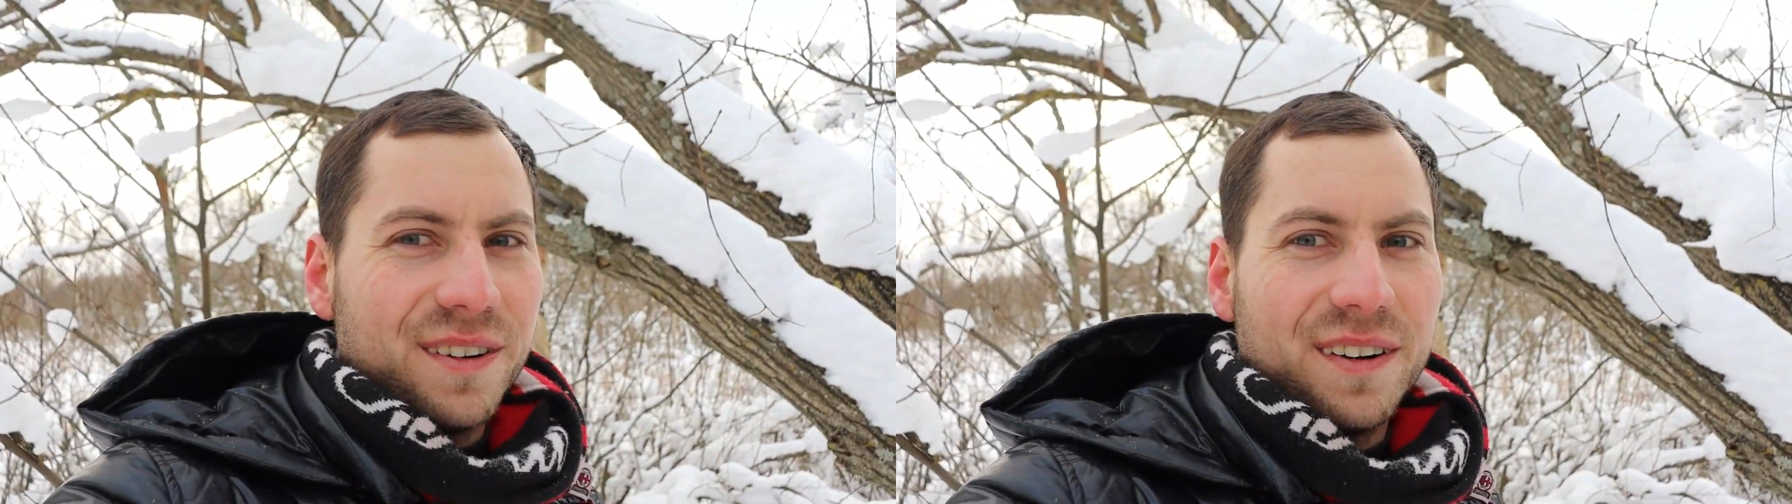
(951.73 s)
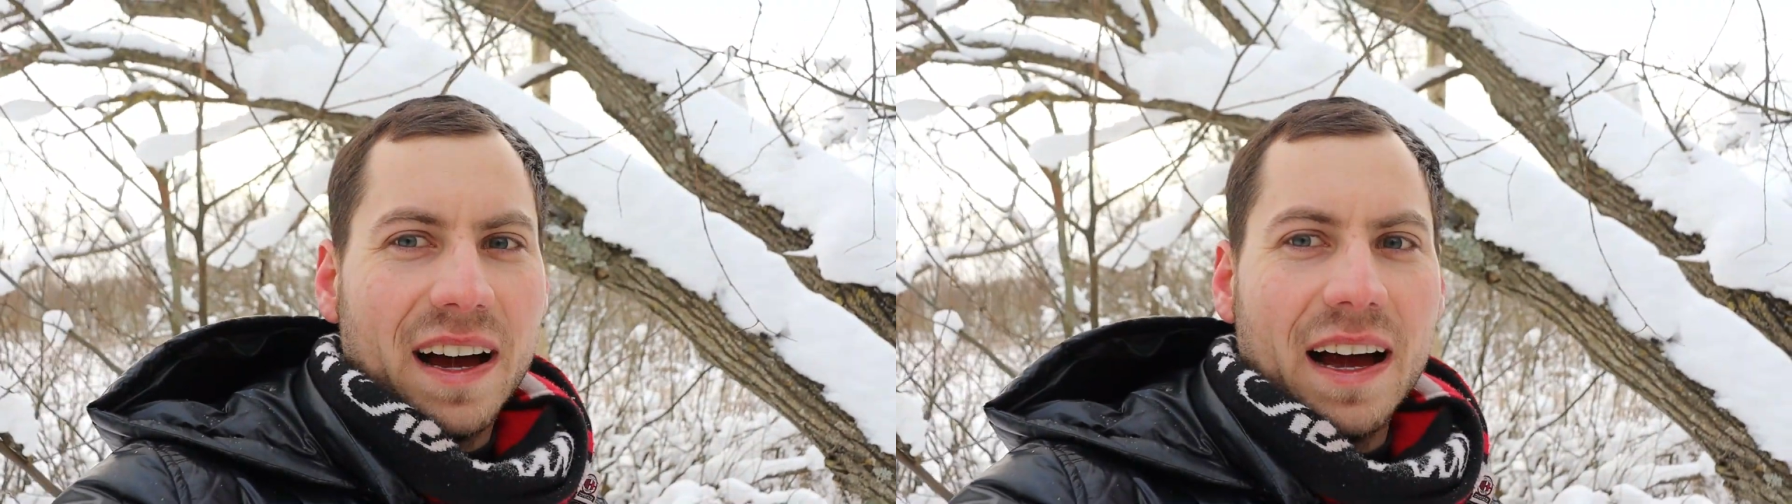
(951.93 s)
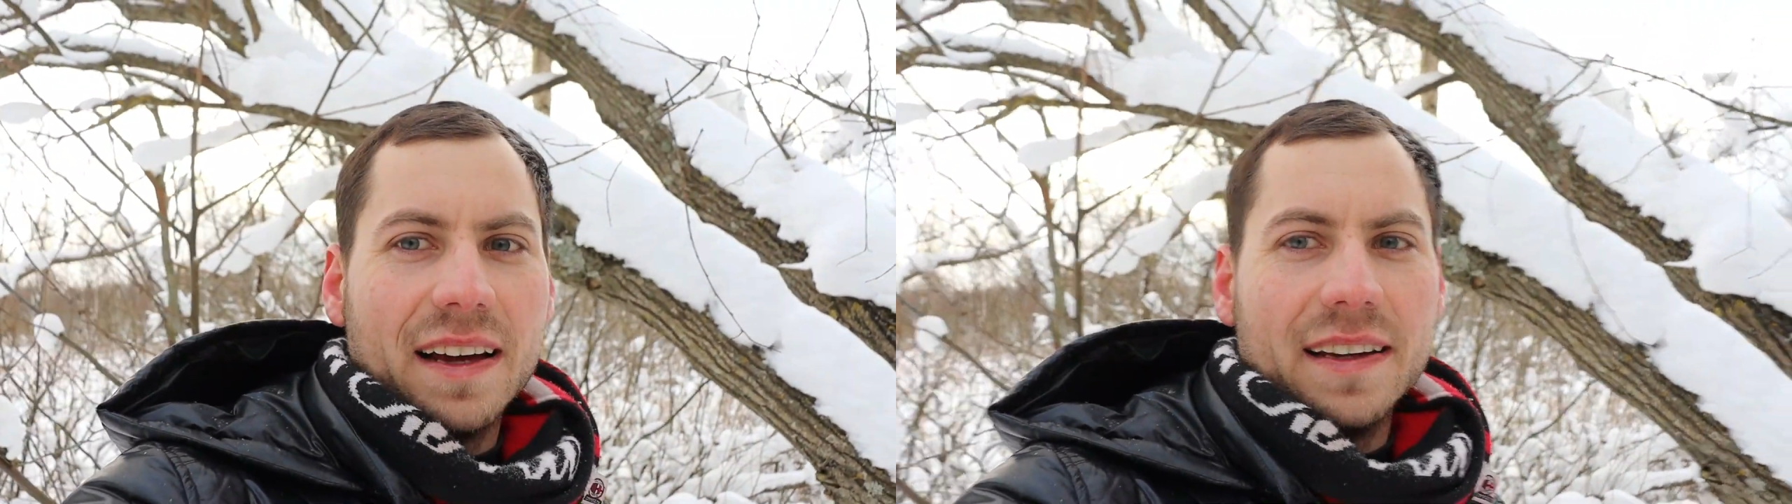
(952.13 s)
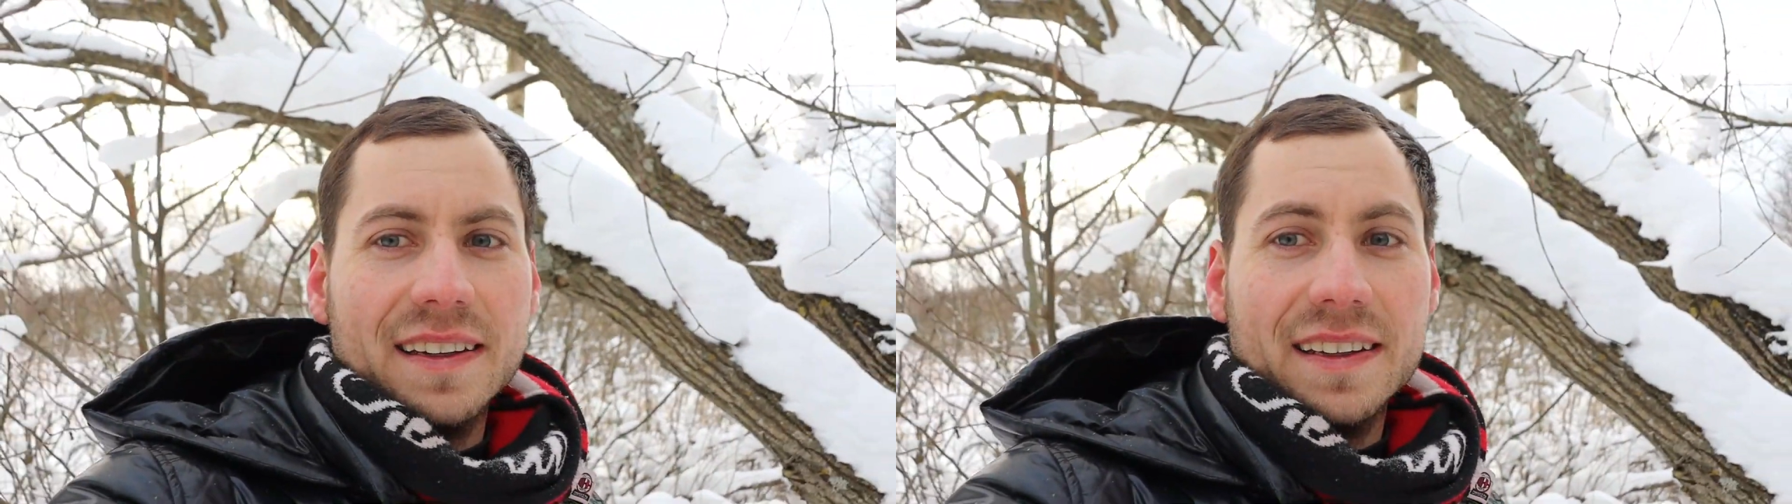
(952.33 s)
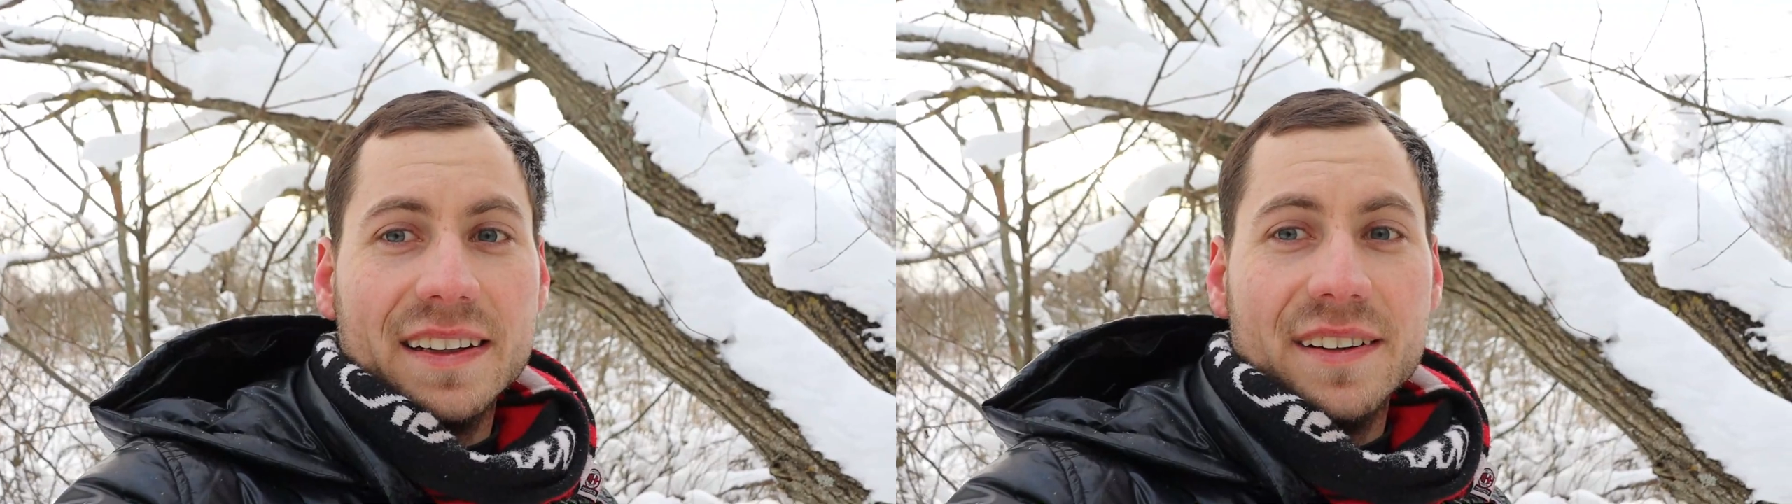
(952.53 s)
or a high
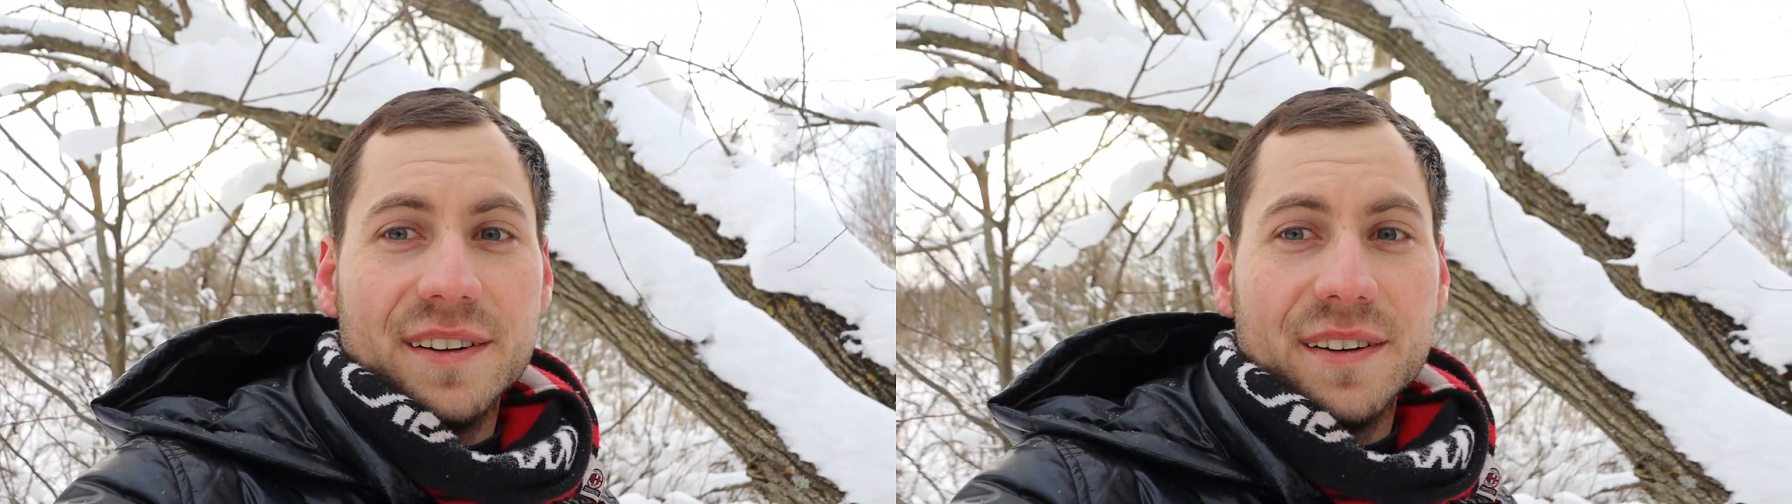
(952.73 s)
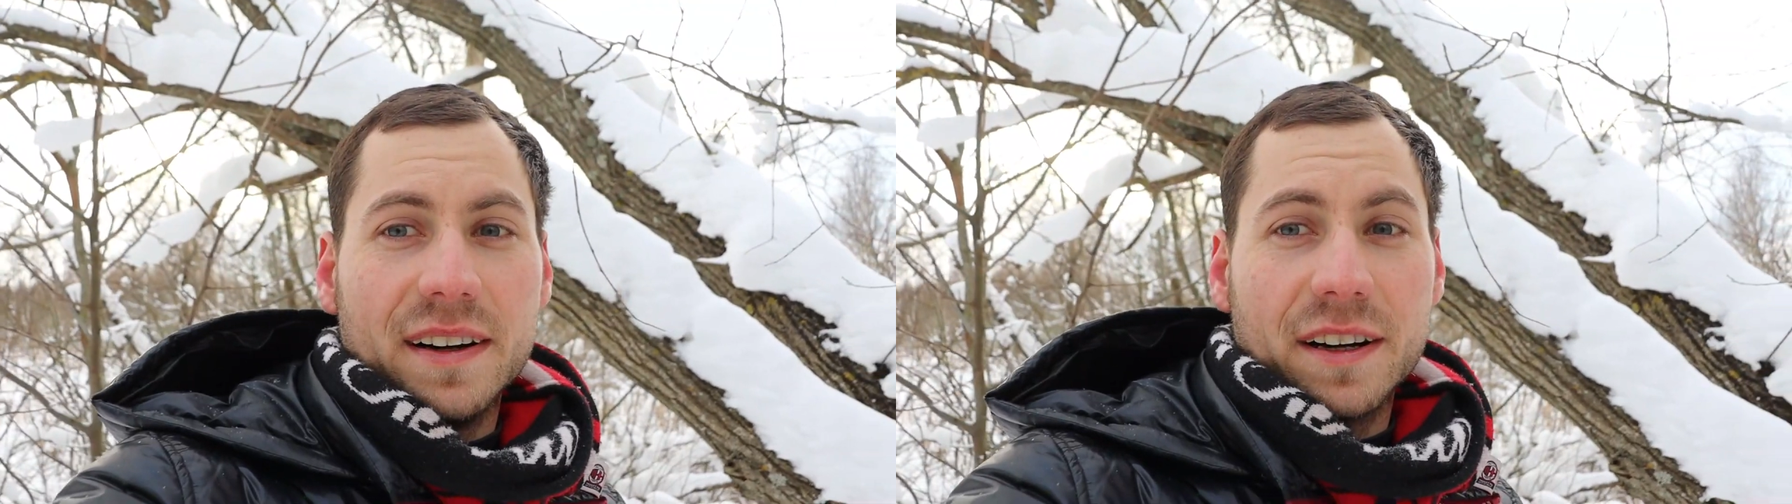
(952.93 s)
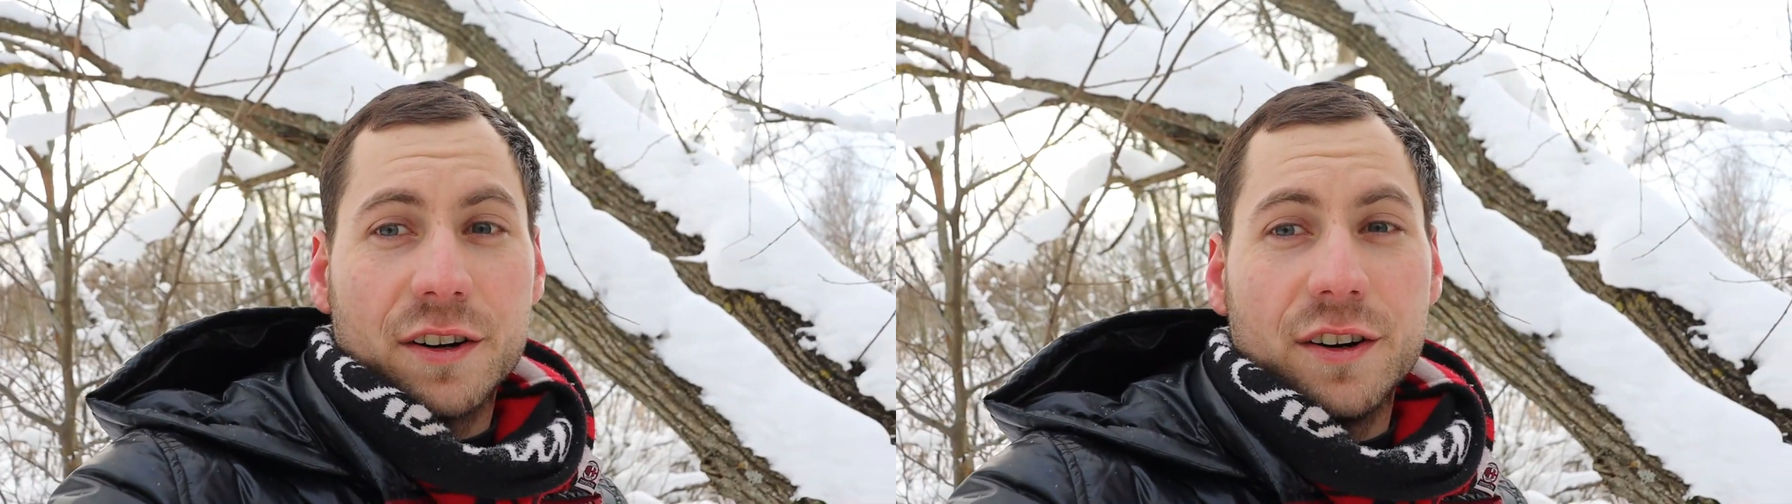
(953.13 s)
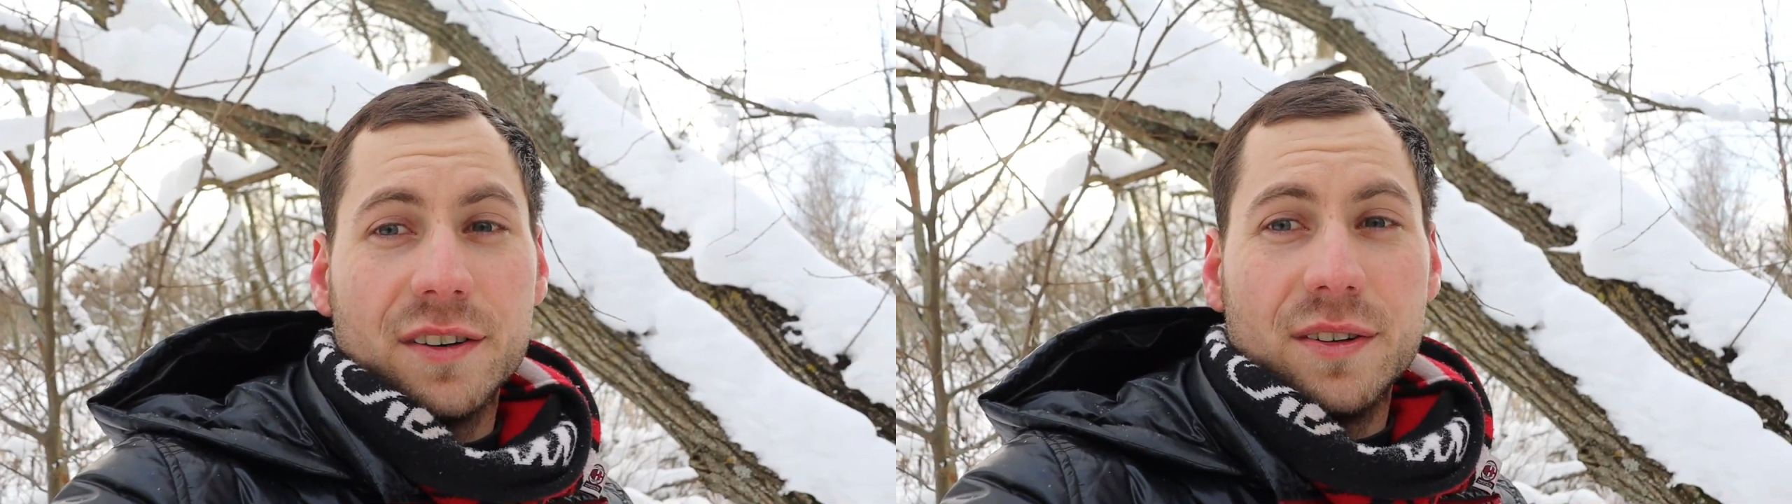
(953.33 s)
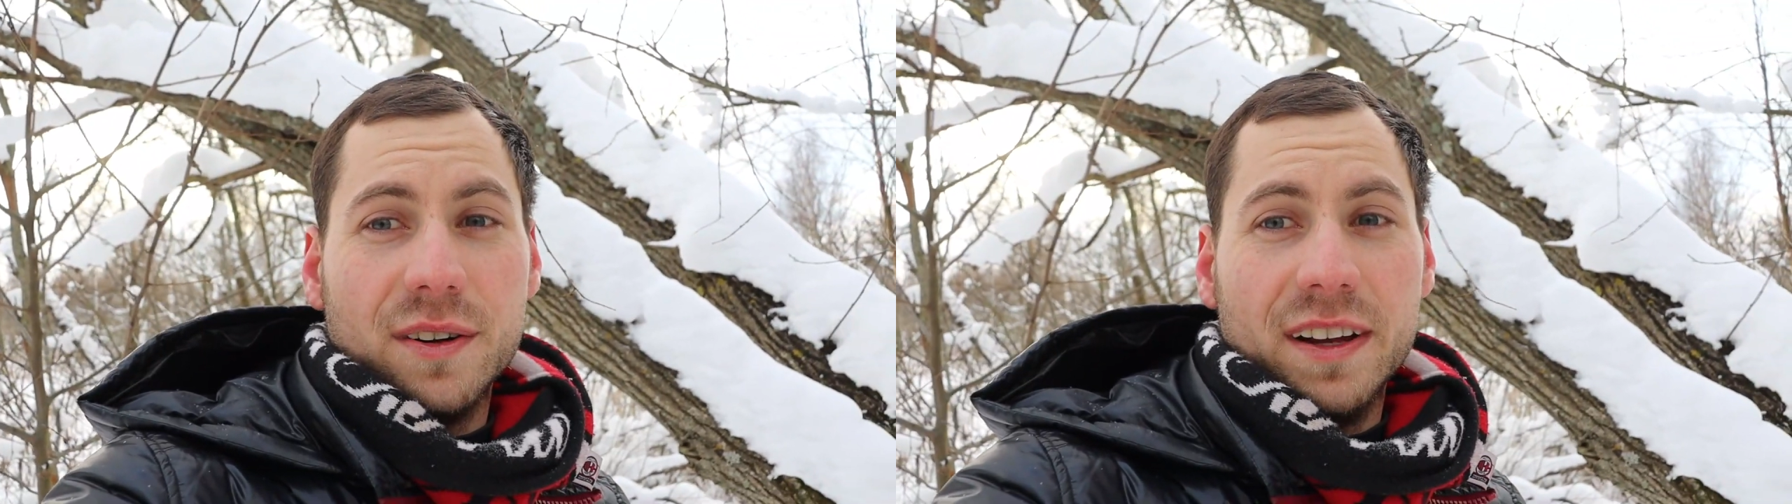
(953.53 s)
leader, a
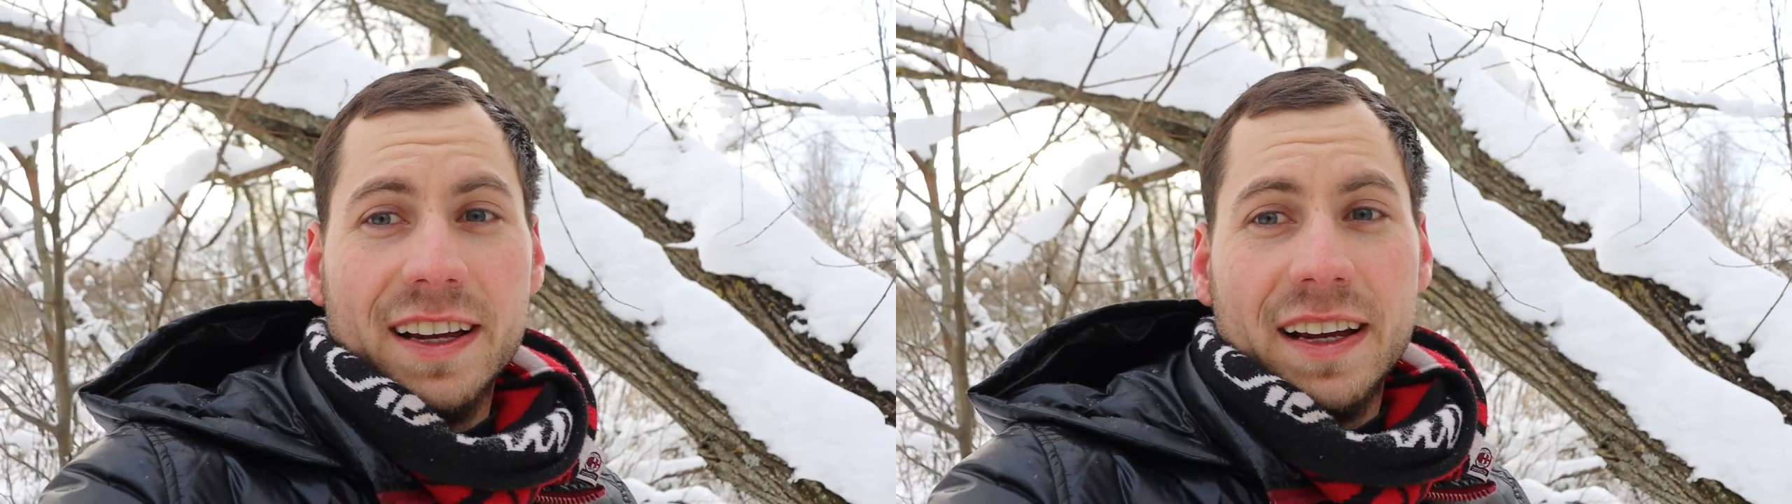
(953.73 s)
colonel,